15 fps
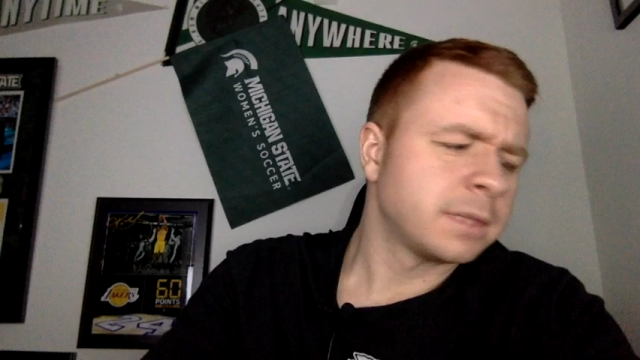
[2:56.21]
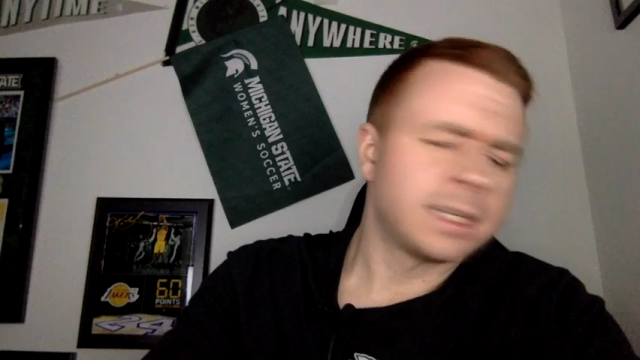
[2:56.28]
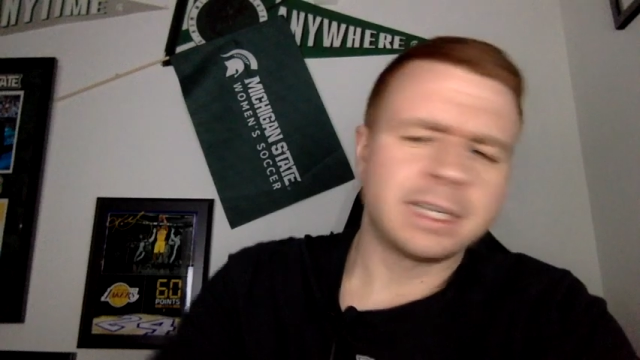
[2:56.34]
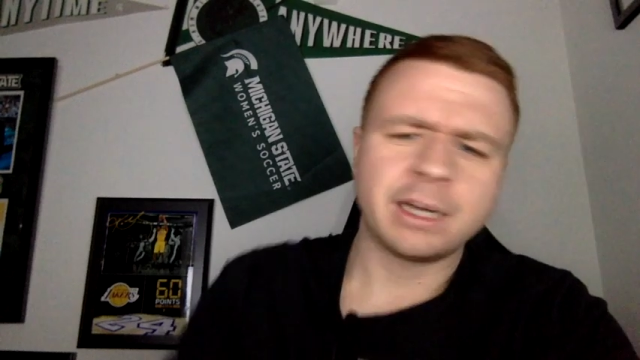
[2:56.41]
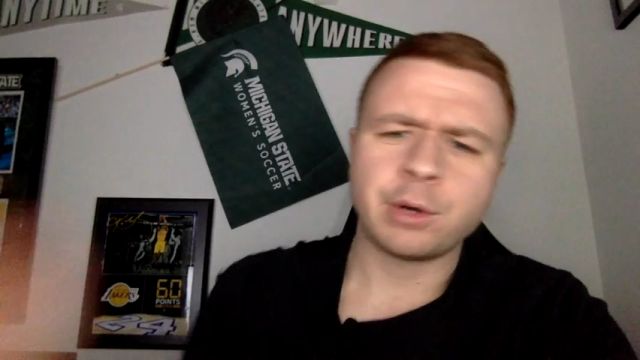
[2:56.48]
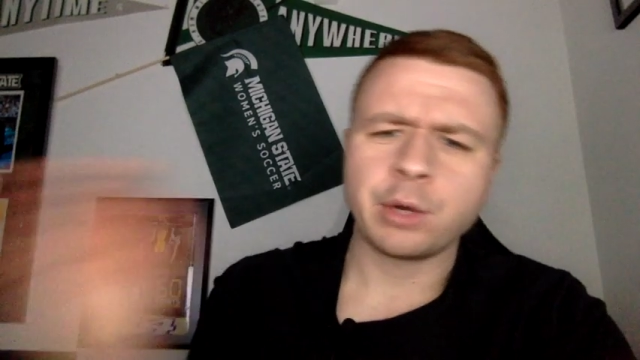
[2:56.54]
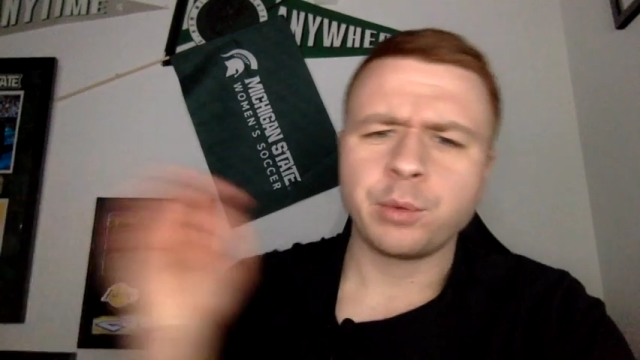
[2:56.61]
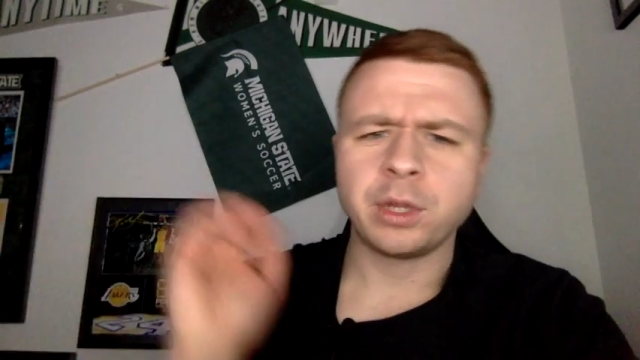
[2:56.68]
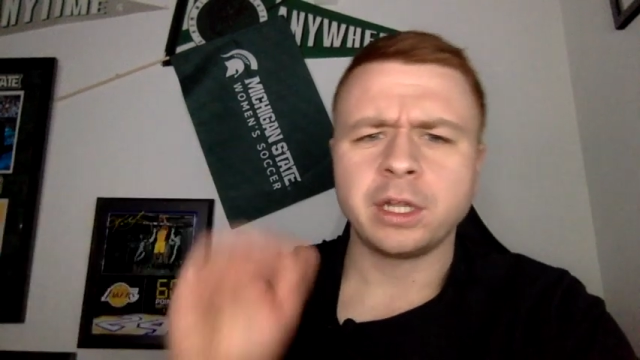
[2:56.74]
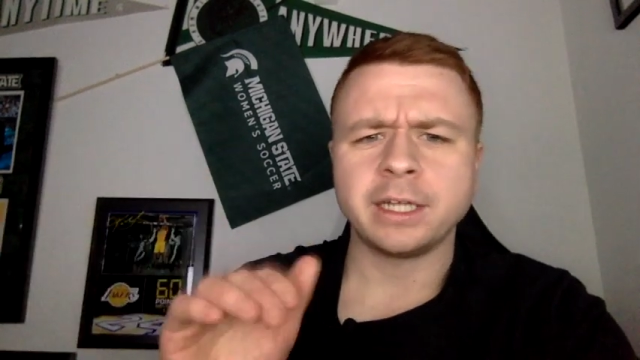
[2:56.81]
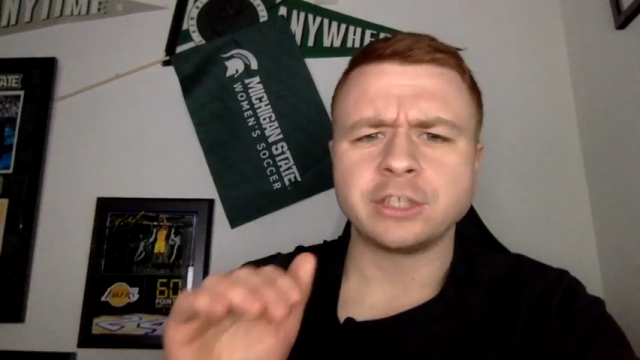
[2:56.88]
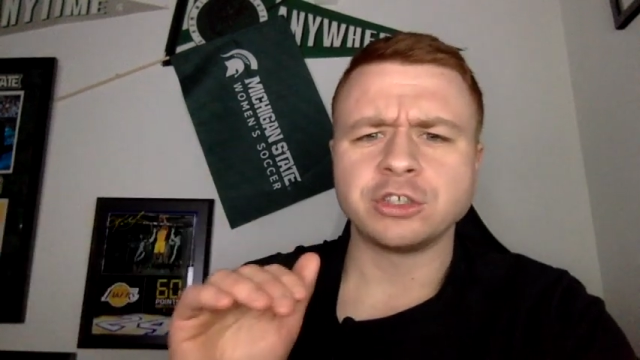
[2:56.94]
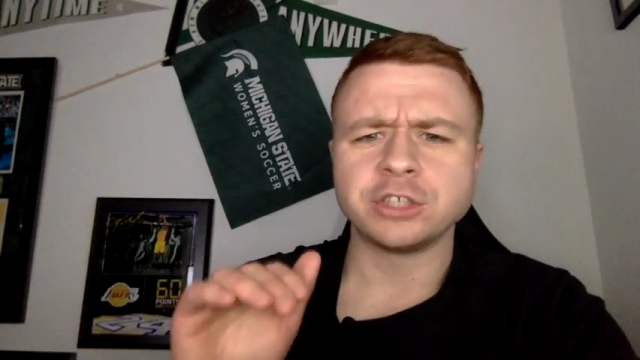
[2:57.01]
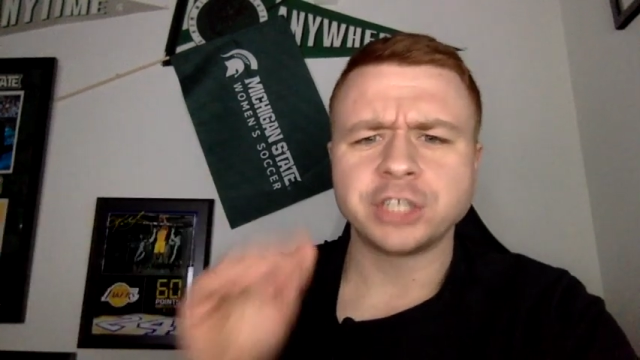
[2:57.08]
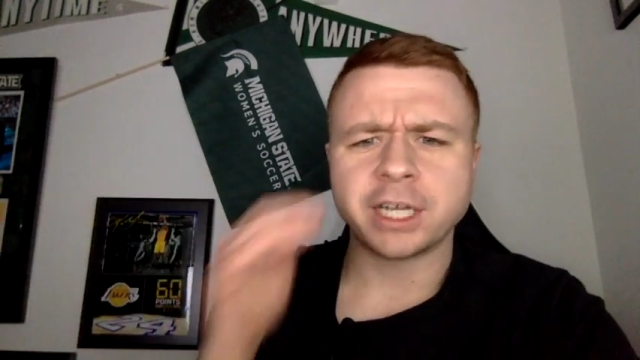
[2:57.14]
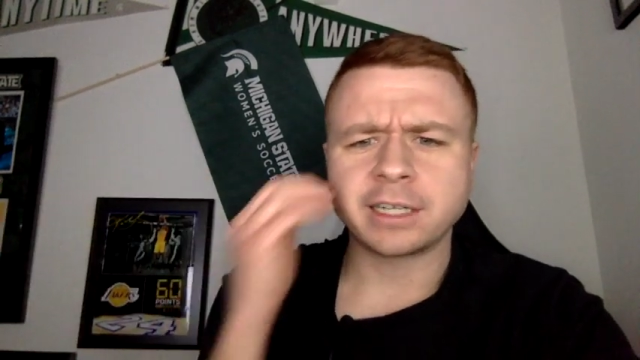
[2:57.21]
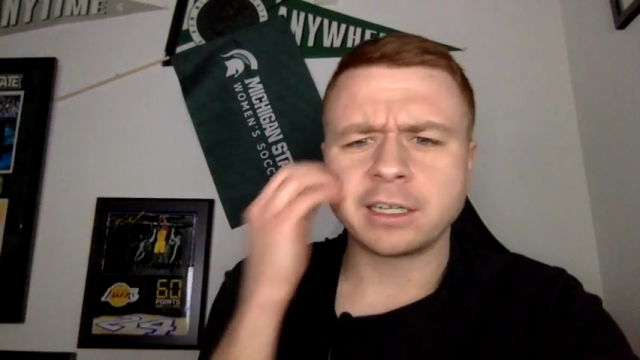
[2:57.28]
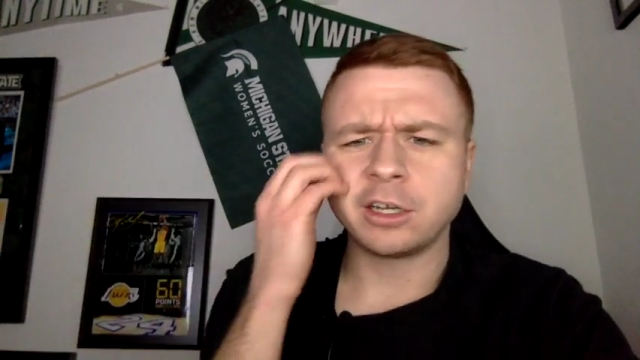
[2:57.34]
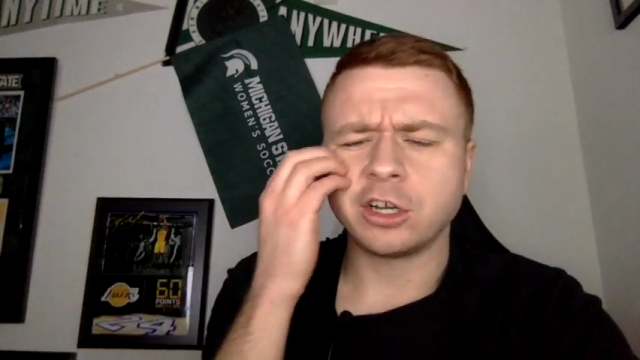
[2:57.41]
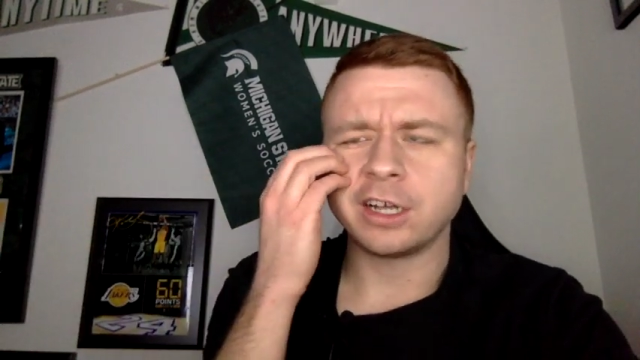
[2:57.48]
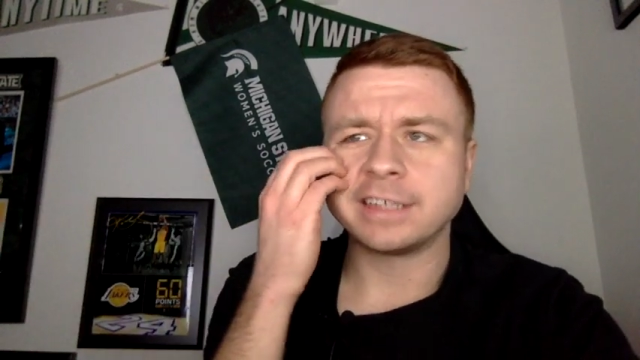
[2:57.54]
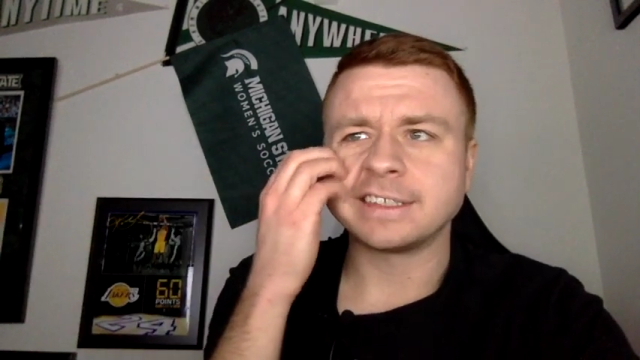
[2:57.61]
Now, I will interject
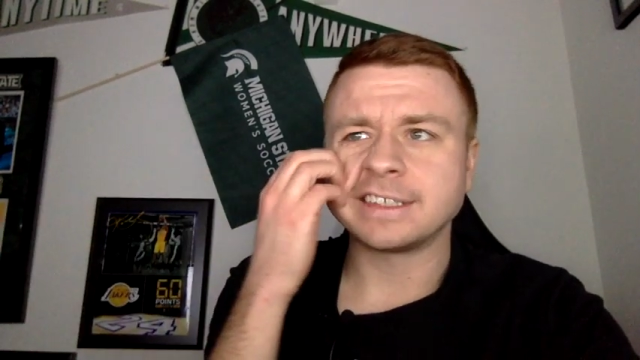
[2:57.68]
here and